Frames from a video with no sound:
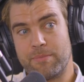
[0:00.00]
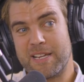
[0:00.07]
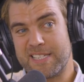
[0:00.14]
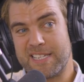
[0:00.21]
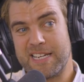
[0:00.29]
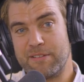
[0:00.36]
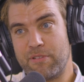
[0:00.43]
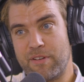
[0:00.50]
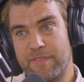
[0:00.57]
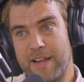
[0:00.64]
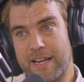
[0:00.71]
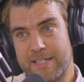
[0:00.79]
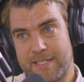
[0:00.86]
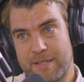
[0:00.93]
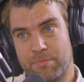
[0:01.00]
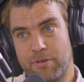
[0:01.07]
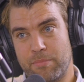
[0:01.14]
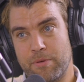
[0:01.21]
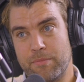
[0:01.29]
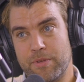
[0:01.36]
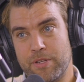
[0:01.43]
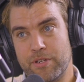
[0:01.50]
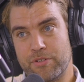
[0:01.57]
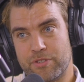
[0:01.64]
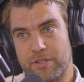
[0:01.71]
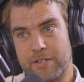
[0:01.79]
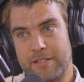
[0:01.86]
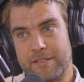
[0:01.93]
basically reflects the problem that you're
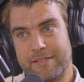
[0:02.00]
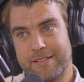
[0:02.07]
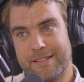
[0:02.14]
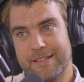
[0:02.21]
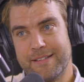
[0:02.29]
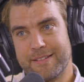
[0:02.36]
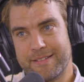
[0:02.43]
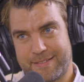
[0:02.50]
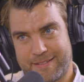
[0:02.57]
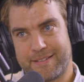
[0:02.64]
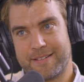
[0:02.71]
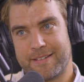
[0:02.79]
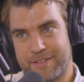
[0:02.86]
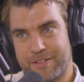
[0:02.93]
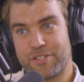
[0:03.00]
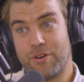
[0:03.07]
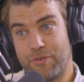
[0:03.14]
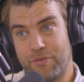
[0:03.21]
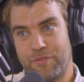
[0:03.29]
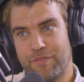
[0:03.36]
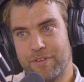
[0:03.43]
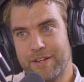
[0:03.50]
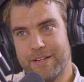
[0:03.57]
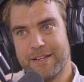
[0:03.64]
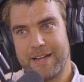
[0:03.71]
trying to solve.